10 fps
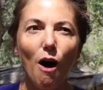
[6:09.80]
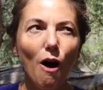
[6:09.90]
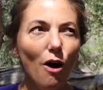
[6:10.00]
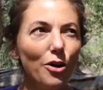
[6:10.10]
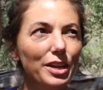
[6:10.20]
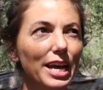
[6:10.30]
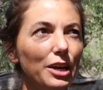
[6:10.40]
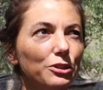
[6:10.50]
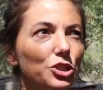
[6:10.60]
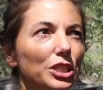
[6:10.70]
all the
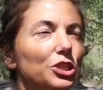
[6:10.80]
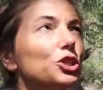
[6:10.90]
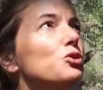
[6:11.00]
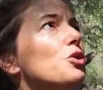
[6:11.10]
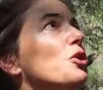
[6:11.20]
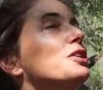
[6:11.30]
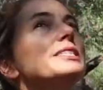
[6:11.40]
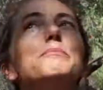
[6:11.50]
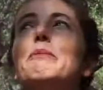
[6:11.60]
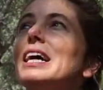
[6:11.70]
energy to grow
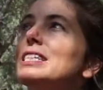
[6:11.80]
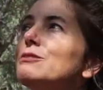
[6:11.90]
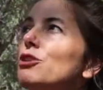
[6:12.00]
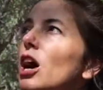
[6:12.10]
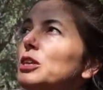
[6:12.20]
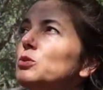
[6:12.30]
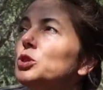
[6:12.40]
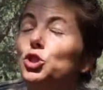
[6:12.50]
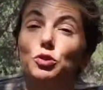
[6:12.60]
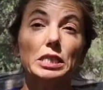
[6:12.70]
these massive
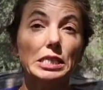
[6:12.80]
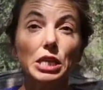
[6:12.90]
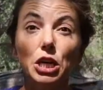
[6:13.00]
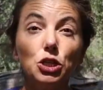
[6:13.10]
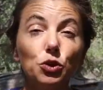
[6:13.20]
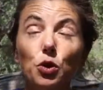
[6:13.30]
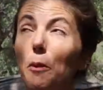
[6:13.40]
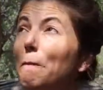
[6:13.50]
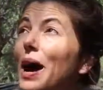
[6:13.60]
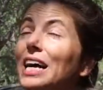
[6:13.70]
cottonwood trees, to grow
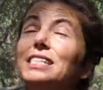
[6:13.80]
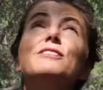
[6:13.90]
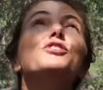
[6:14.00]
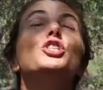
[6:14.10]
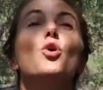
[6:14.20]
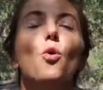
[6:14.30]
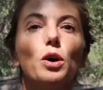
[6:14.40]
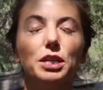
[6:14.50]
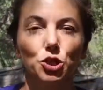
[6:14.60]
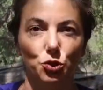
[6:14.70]
massive
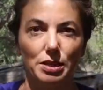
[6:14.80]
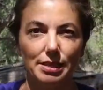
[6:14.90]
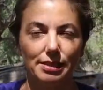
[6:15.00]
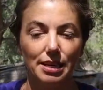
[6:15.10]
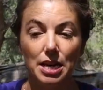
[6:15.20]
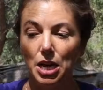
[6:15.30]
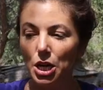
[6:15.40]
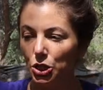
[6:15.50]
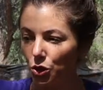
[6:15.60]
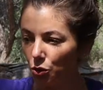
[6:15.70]
sequoia trees,
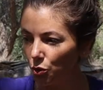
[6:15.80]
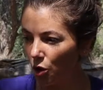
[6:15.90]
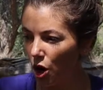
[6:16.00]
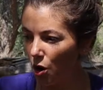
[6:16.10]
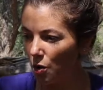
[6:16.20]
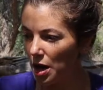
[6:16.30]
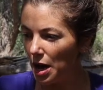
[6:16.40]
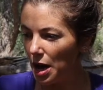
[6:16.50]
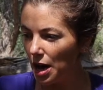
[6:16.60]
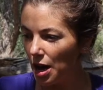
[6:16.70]
to grow
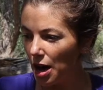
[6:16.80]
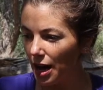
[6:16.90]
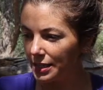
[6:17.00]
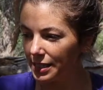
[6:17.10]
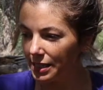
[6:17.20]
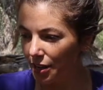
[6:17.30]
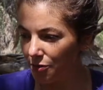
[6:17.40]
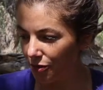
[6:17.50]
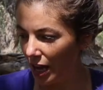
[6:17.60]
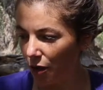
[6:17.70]
a
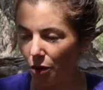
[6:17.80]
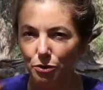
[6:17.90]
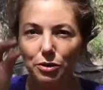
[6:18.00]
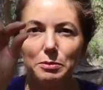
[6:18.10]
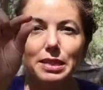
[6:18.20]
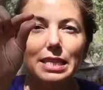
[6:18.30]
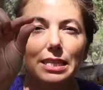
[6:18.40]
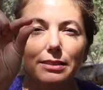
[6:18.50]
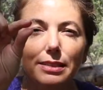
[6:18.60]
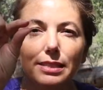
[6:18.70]
sunflower from a
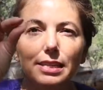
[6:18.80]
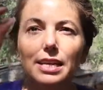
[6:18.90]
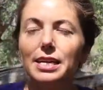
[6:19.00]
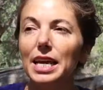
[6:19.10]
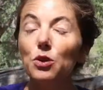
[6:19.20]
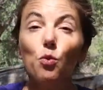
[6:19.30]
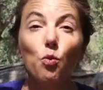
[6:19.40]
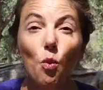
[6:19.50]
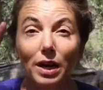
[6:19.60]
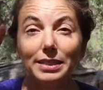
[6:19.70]
little seed
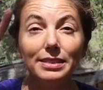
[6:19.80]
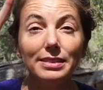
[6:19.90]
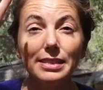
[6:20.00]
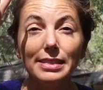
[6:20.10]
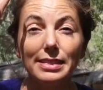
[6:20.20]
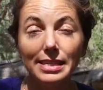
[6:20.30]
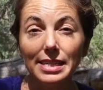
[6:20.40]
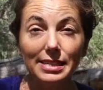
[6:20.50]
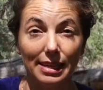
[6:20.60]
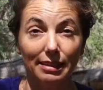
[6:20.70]
in one
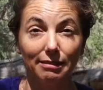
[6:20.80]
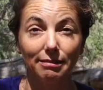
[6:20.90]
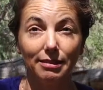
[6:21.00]
season,